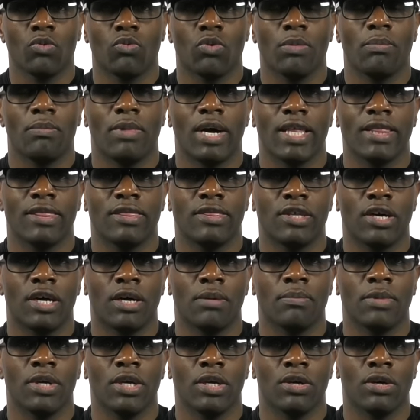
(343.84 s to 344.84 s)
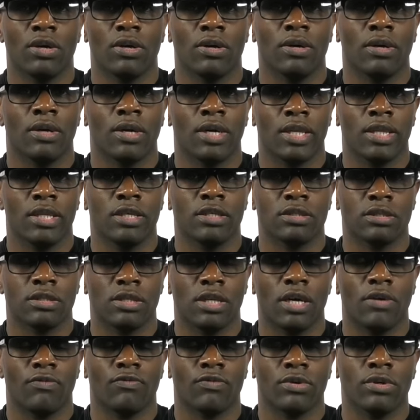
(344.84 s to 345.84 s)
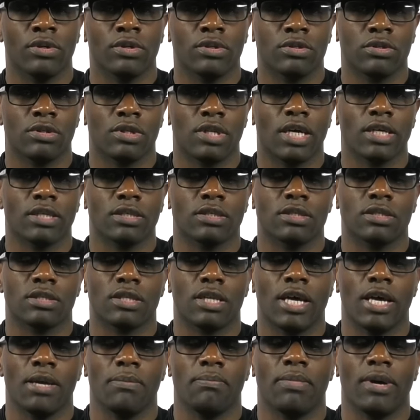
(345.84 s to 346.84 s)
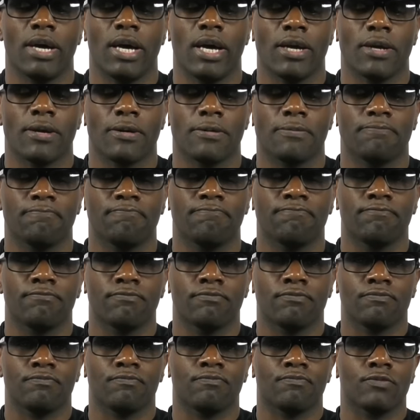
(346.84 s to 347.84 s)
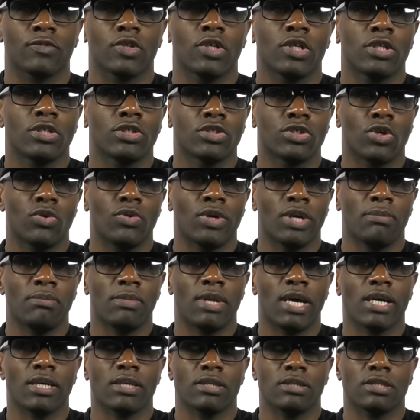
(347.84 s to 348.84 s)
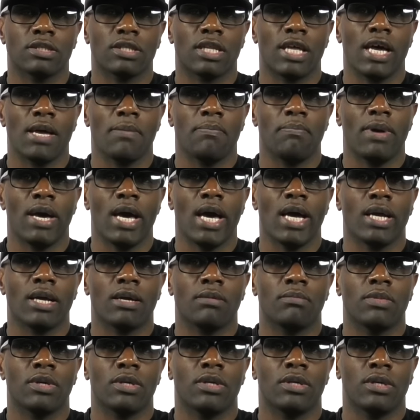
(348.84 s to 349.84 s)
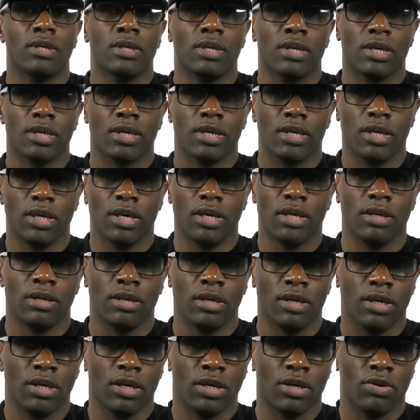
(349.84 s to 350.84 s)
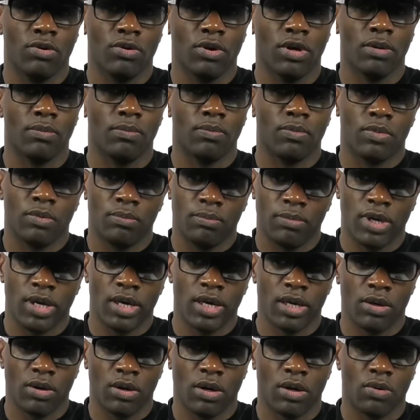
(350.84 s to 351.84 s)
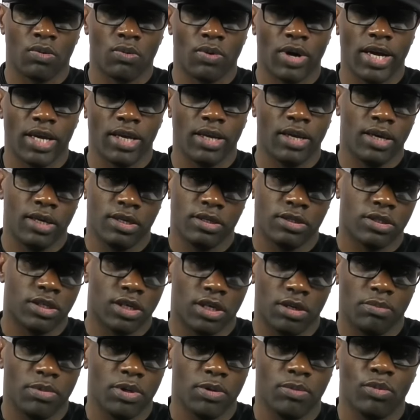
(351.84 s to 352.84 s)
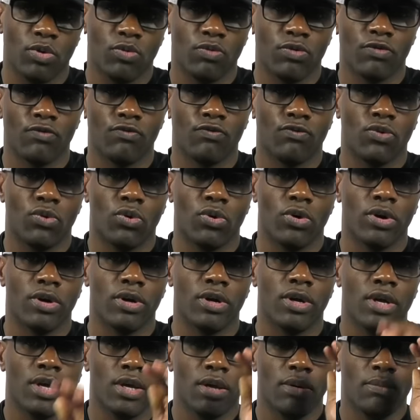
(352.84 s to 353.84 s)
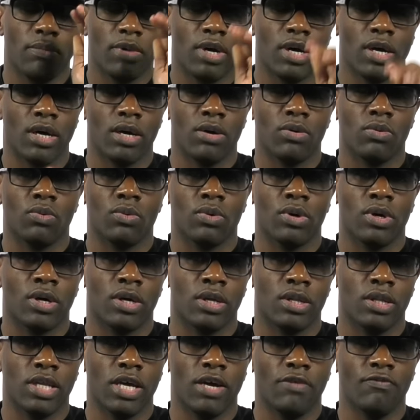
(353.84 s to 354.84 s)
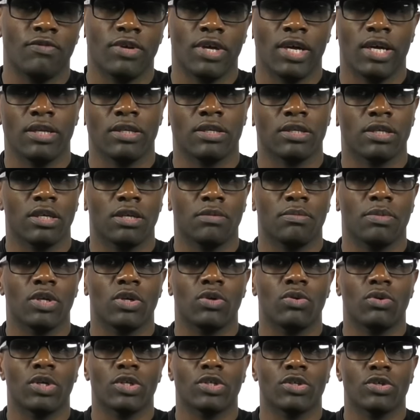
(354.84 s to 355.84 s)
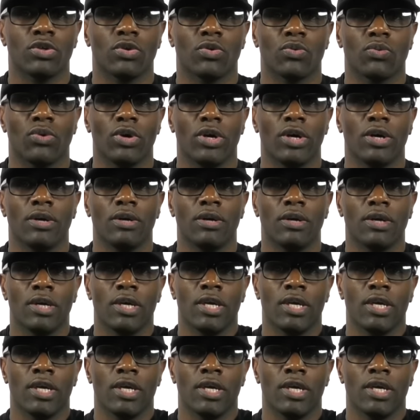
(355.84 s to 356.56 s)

with my thumb here on this lever to lock the slide back. So when I'm locking the slide back, I'm going to again grip. My right hand is going to be moving forward. My left hand is going to be going to the rear.